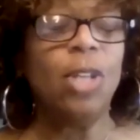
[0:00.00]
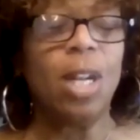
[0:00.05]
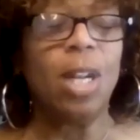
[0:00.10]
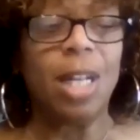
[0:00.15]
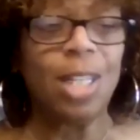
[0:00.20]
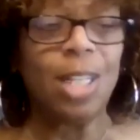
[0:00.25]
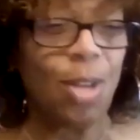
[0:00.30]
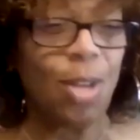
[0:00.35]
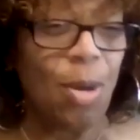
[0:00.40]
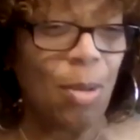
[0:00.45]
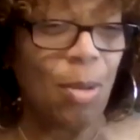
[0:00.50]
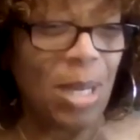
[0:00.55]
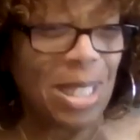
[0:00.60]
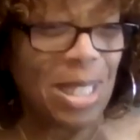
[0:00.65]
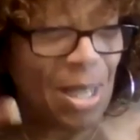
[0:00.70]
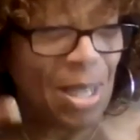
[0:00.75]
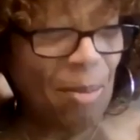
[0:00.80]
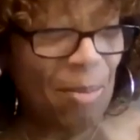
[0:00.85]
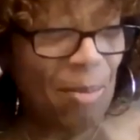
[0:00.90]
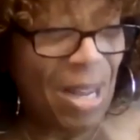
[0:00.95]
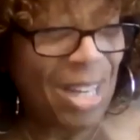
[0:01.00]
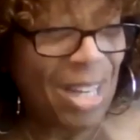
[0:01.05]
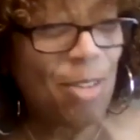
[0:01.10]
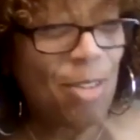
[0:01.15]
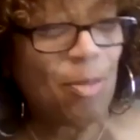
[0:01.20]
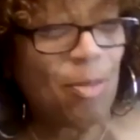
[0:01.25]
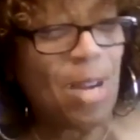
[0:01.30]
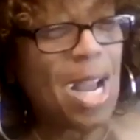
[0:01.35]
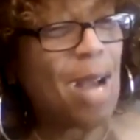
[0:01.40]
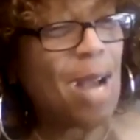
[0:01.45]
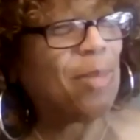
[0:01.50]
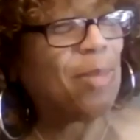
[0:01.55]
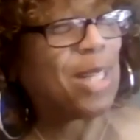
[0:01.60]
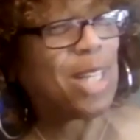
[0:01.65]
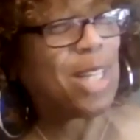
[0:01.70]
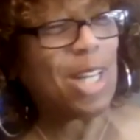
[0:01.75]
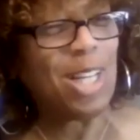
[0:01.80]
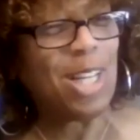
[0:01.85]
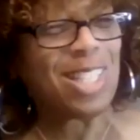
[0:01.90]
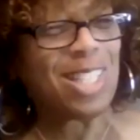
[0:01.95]
there's always somebody around
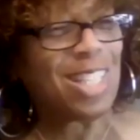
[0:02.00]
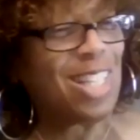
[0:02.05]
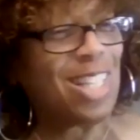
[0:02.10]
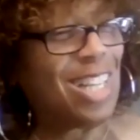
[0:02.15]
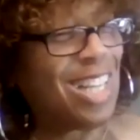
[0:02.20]
because